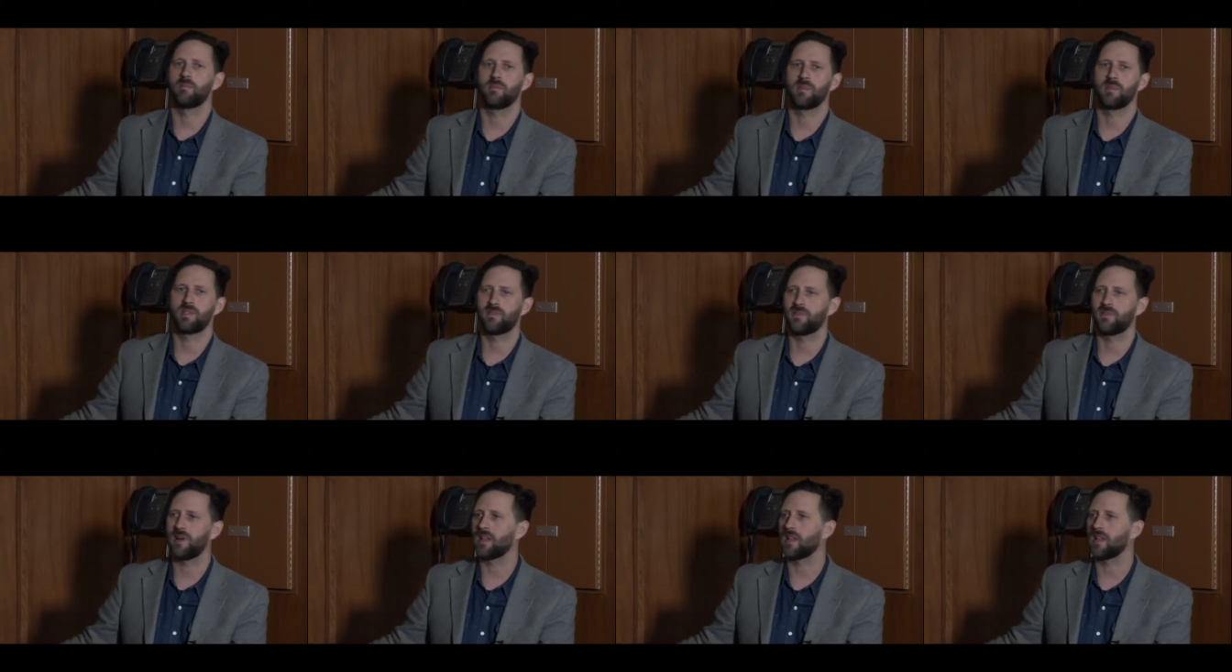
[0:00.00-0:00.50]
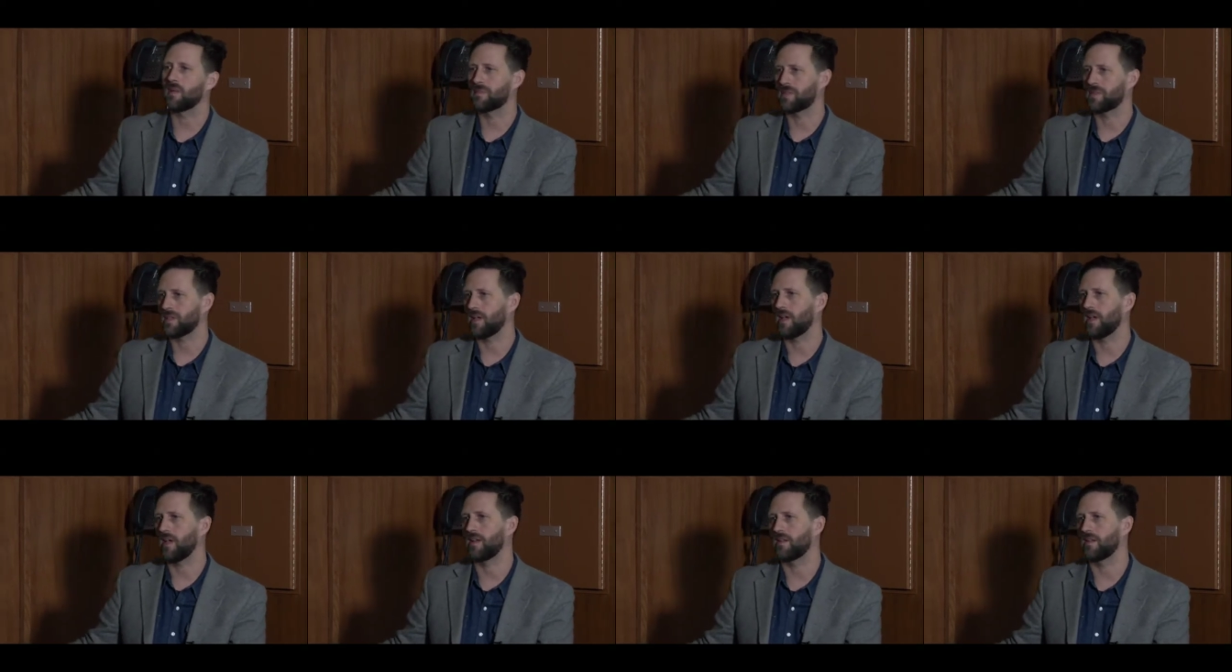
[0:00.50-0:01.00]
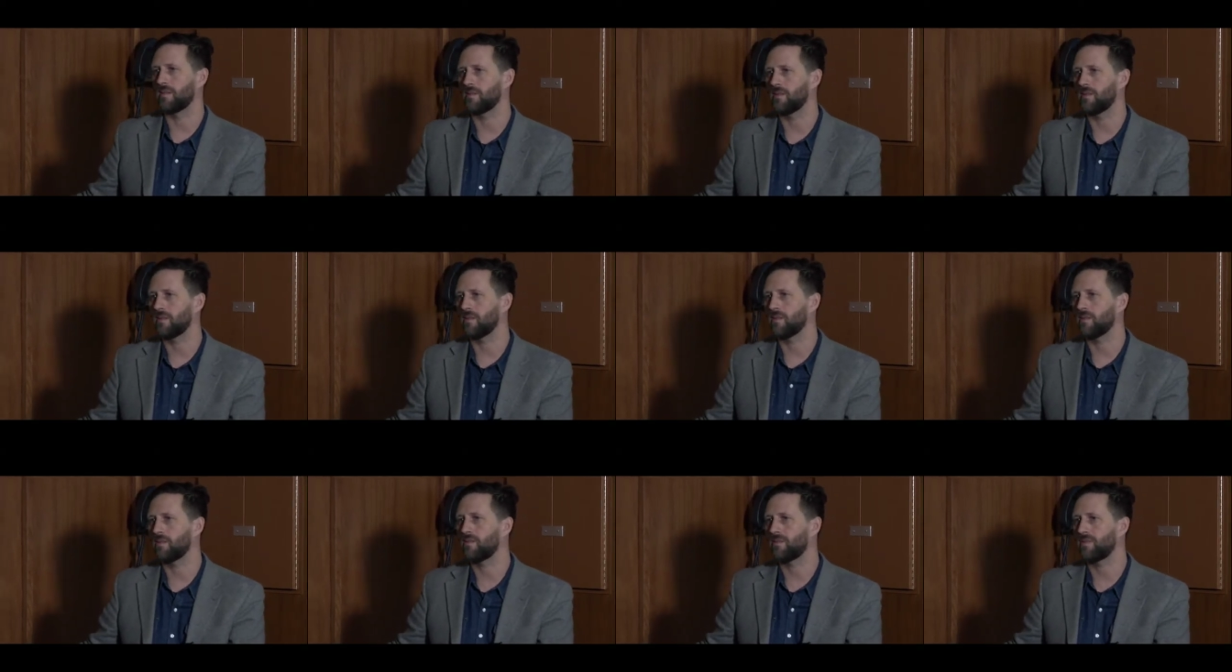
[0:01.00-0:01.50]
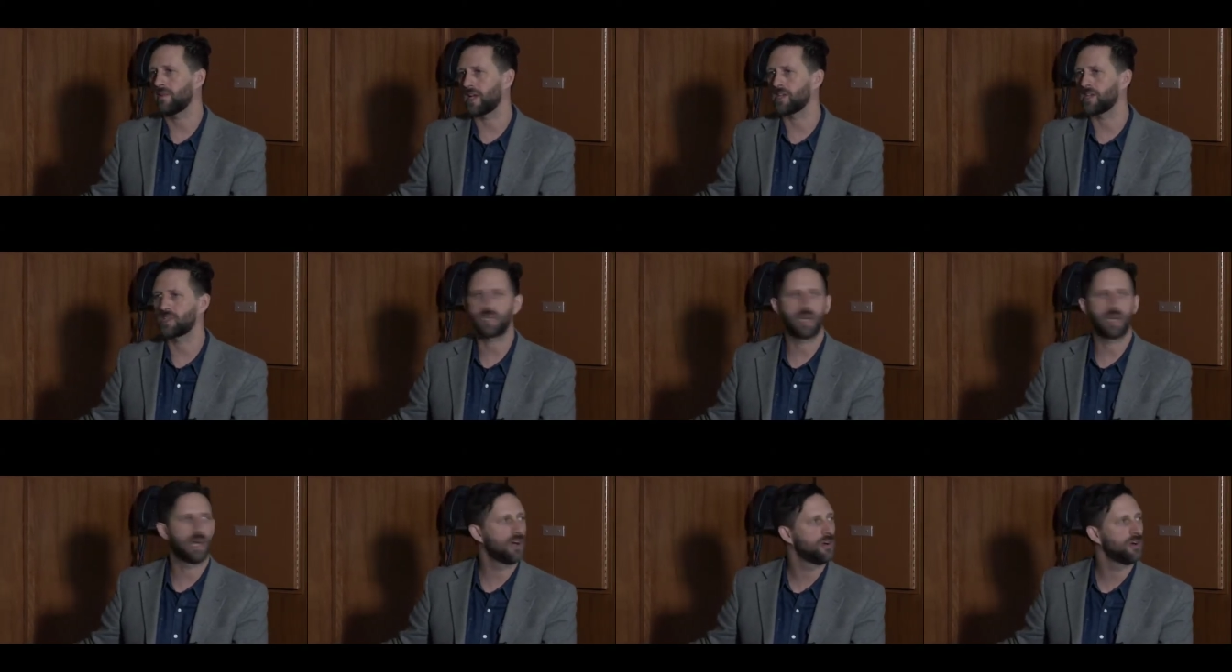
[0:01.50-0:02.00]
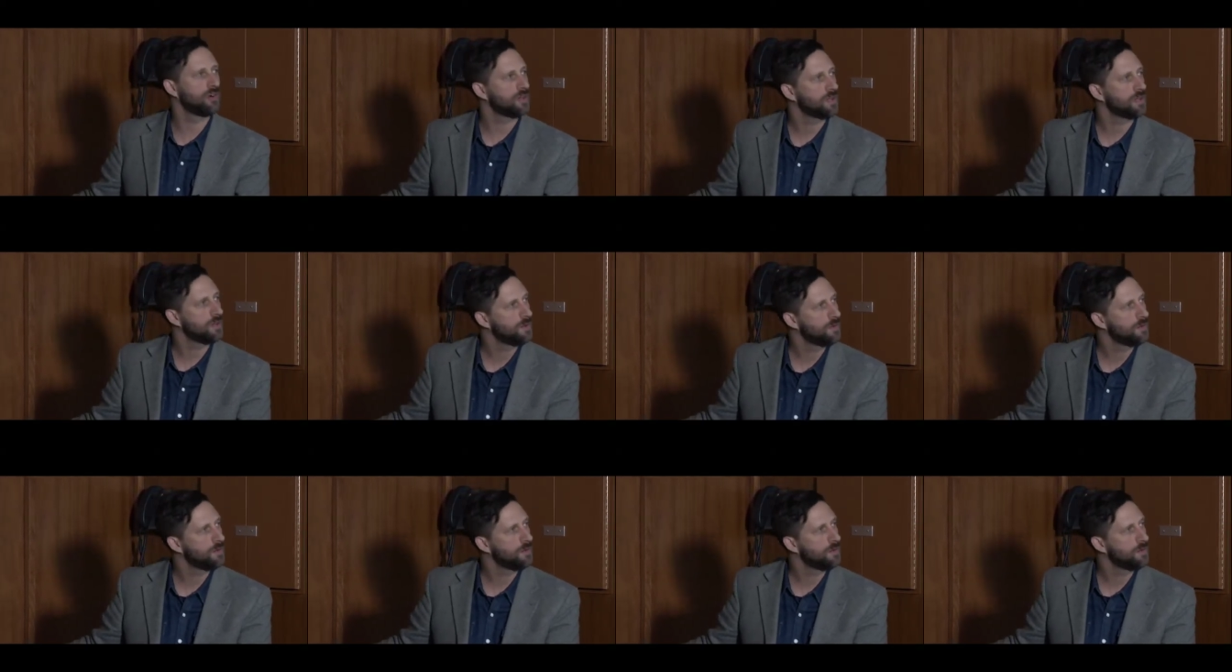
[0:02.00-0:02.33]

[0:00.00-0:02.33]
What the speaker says: developed and fleshed out.